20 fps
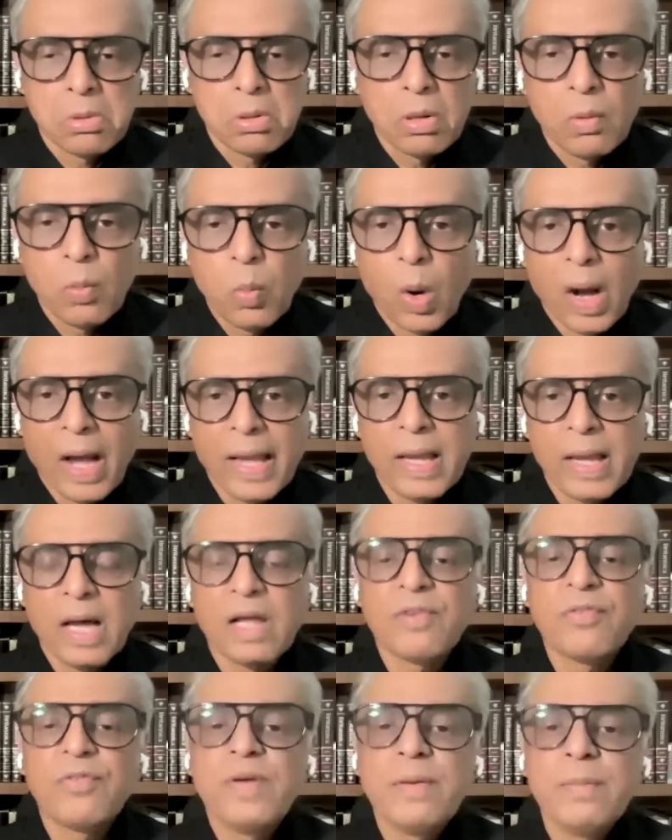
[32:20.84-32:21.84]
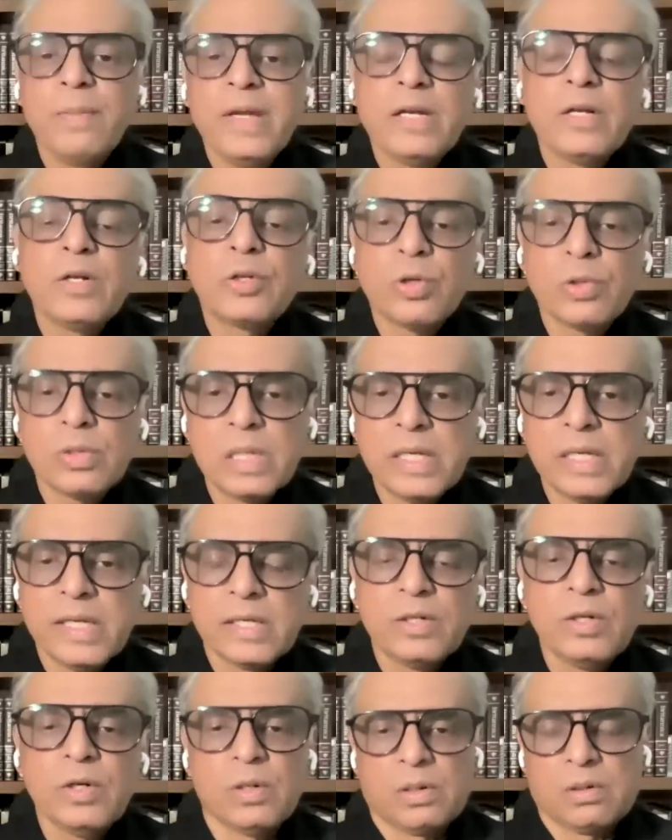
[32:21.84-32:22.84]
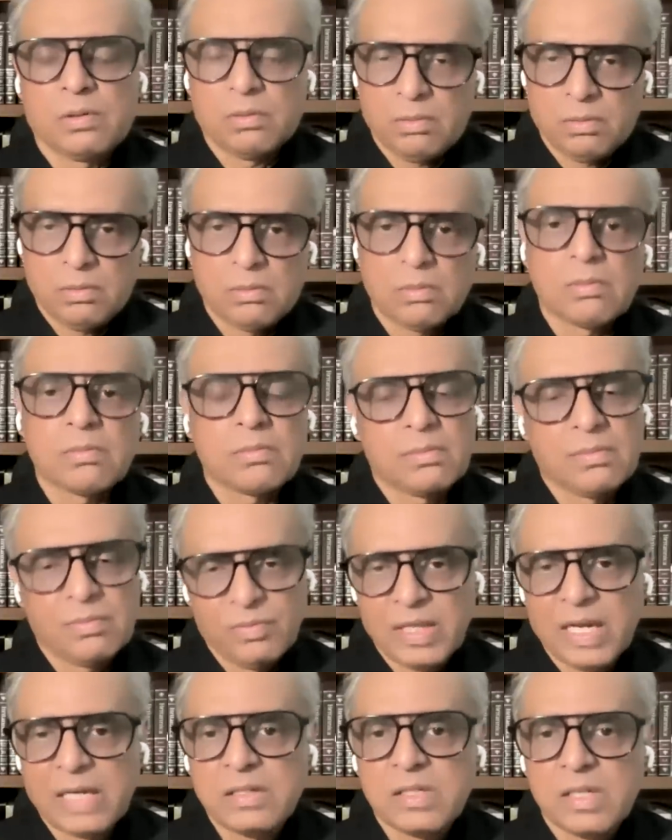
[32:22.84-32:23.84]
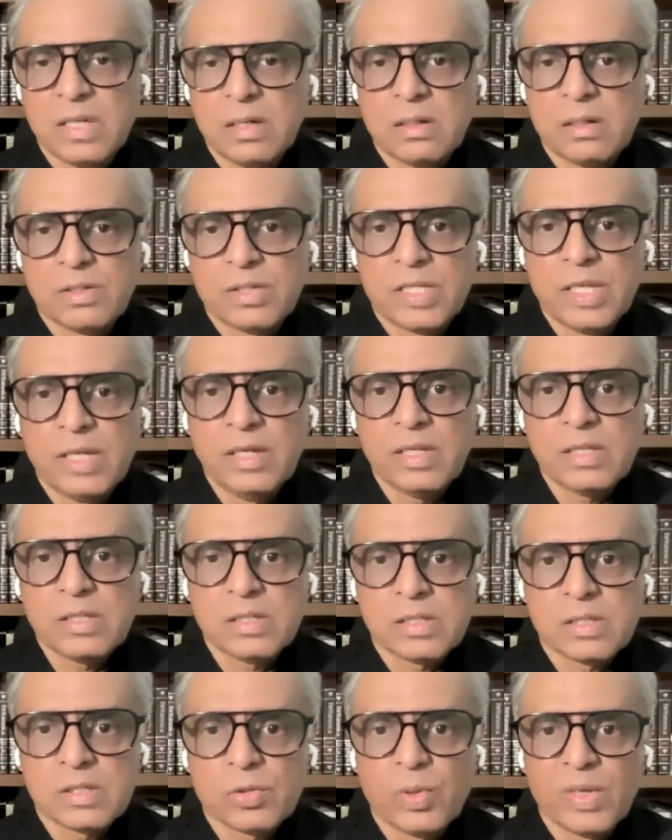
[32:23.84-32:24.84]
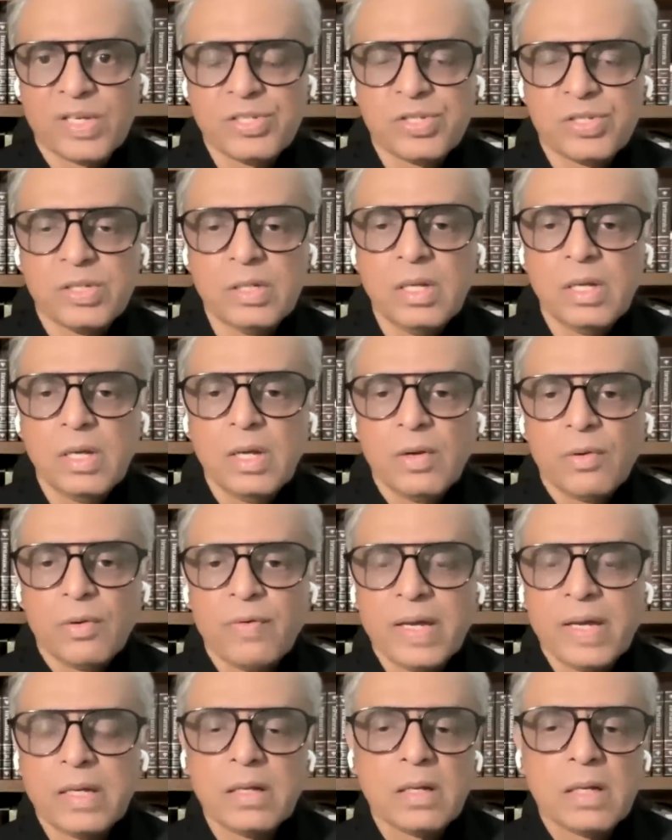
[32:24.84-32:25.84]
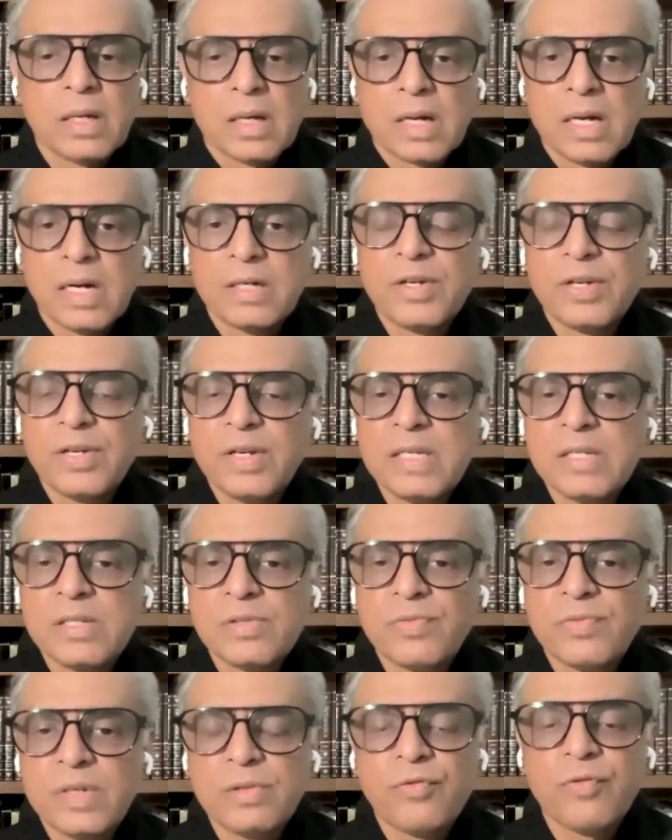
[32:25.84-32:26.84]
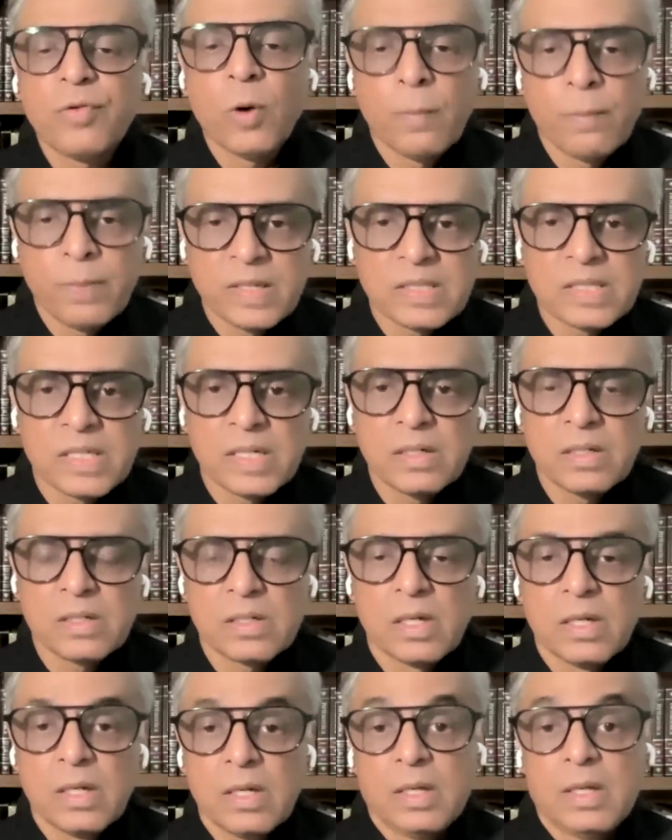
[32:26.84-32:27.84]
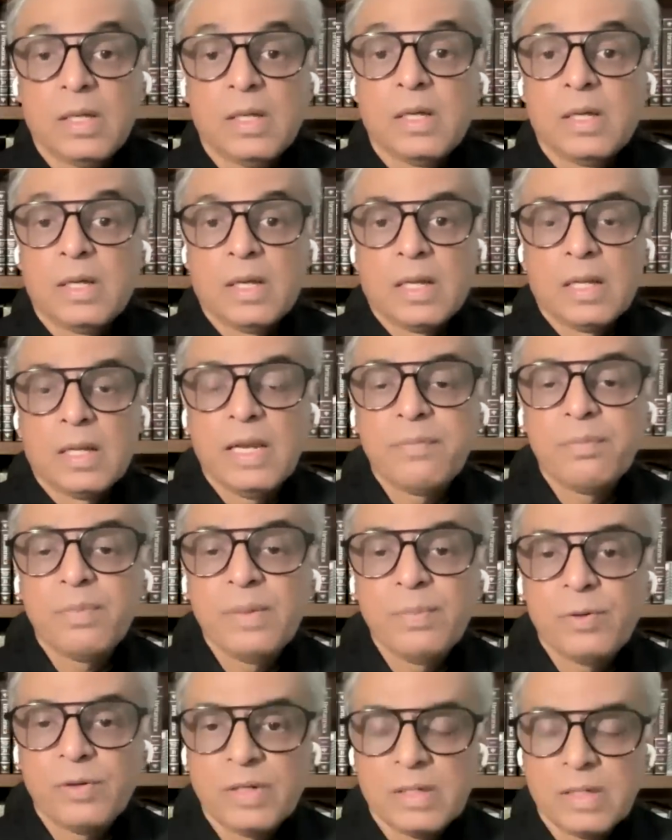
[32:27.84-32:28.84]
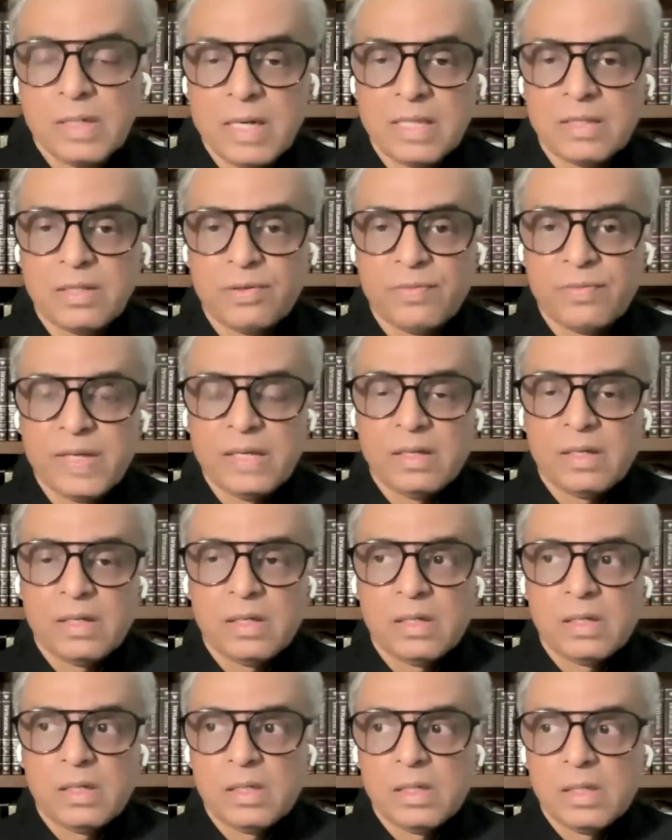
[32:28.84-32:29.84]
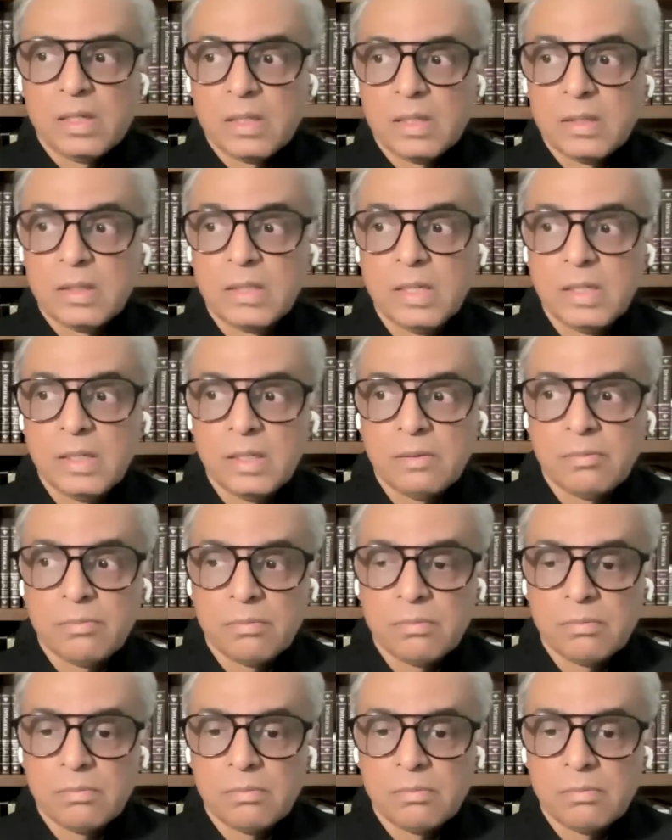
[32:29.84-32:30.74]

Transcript: why are we being totally ignored? That's a serious question when countries with 4%, let me put it another way. The